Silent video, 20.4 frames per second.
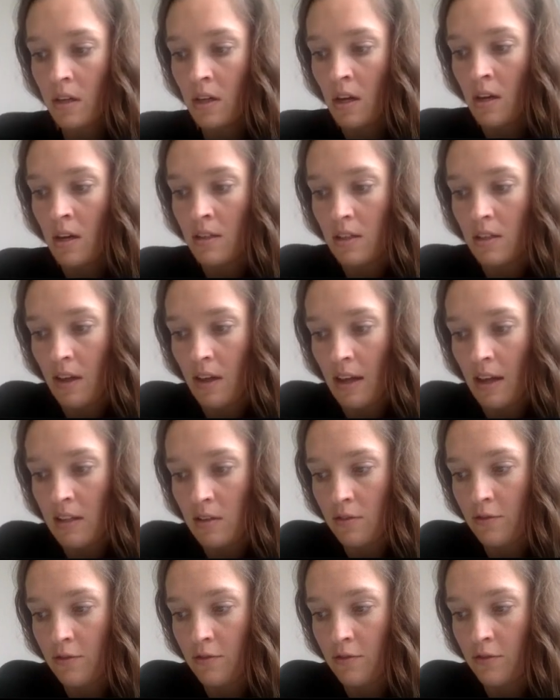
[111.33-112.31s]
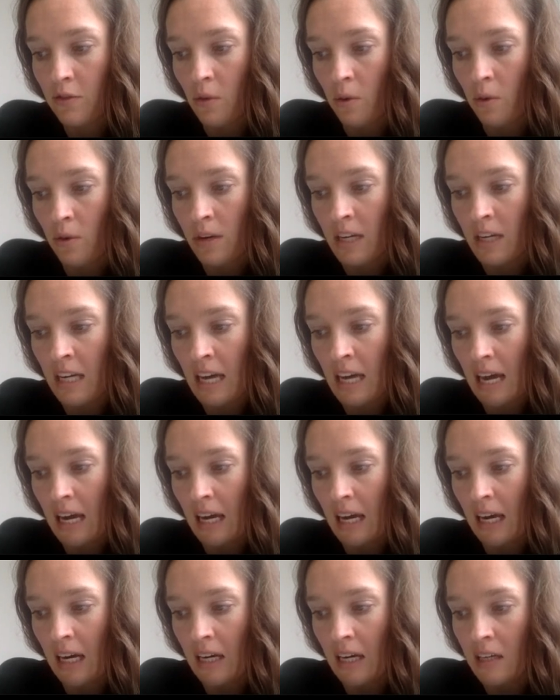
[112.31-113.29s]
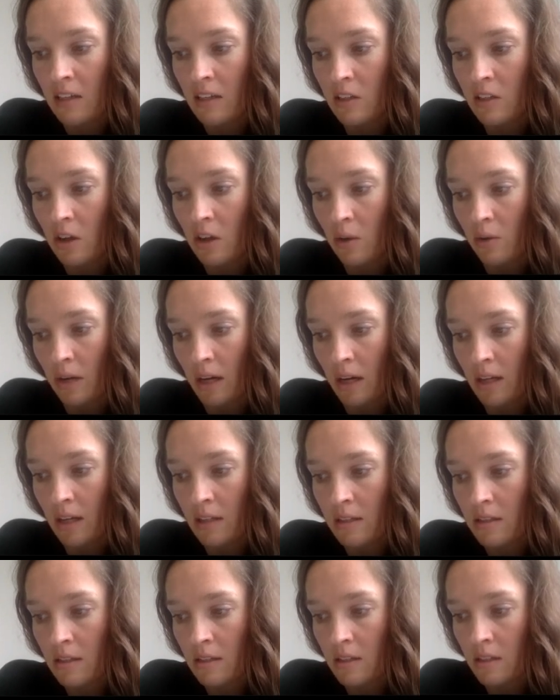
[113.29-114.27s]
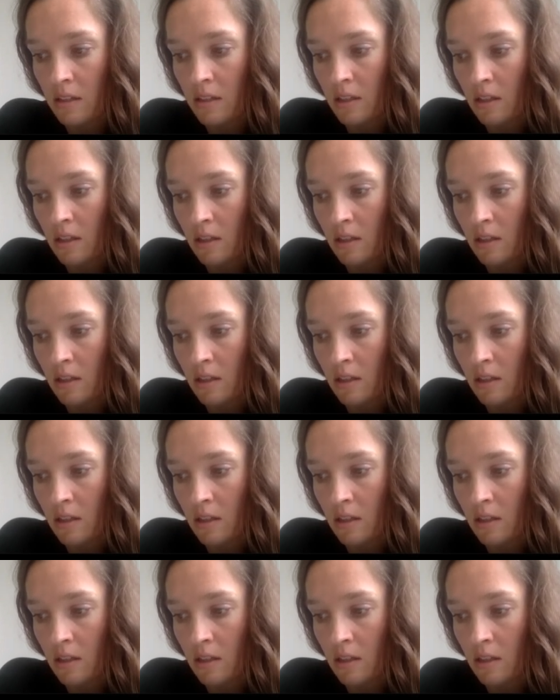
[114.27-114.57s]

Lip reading: so that's 48 donuts